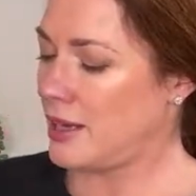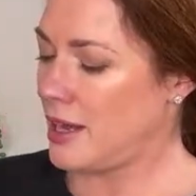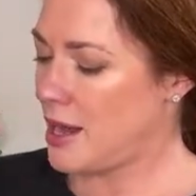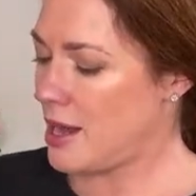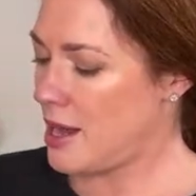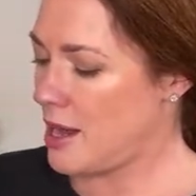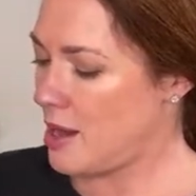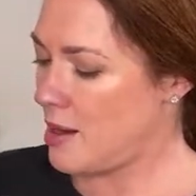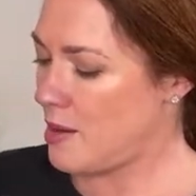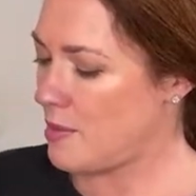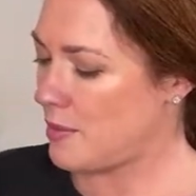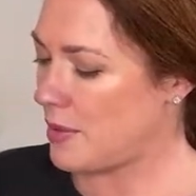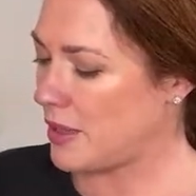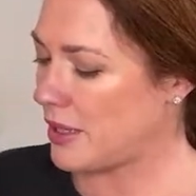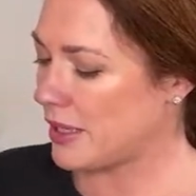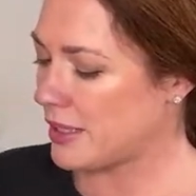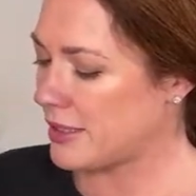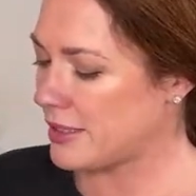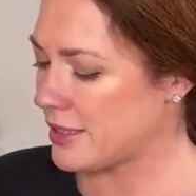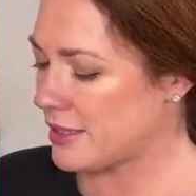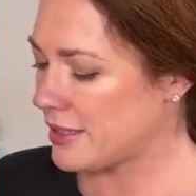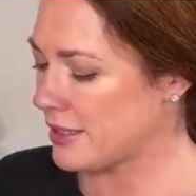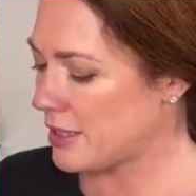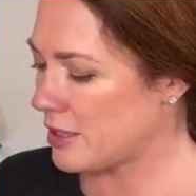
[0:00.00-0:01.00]
an
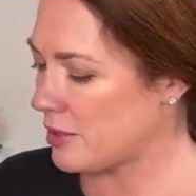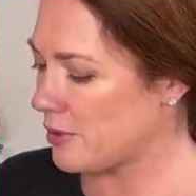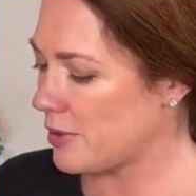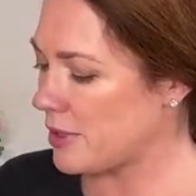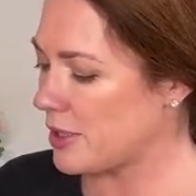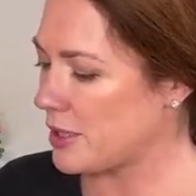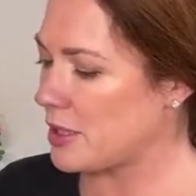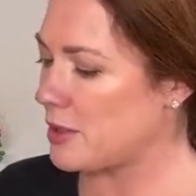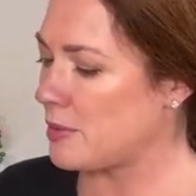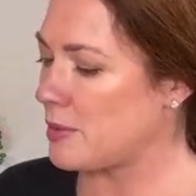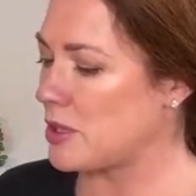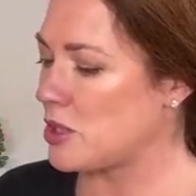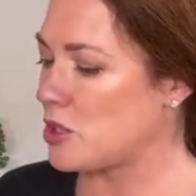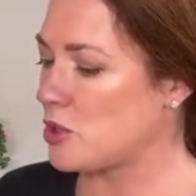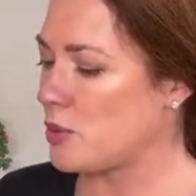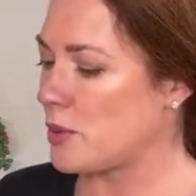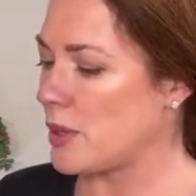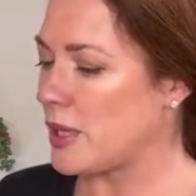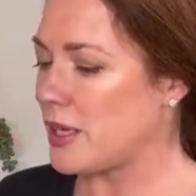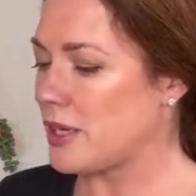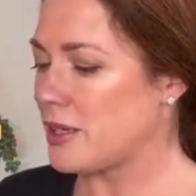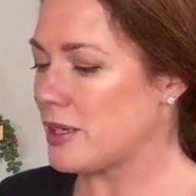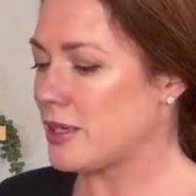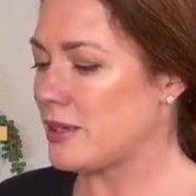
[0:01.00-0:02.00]
existing wreath to be
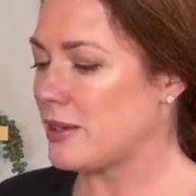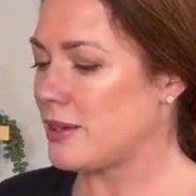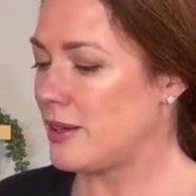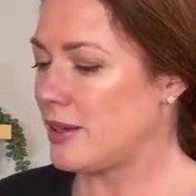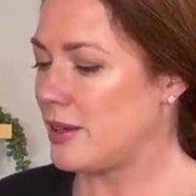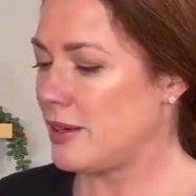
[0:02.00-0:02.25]
tweaked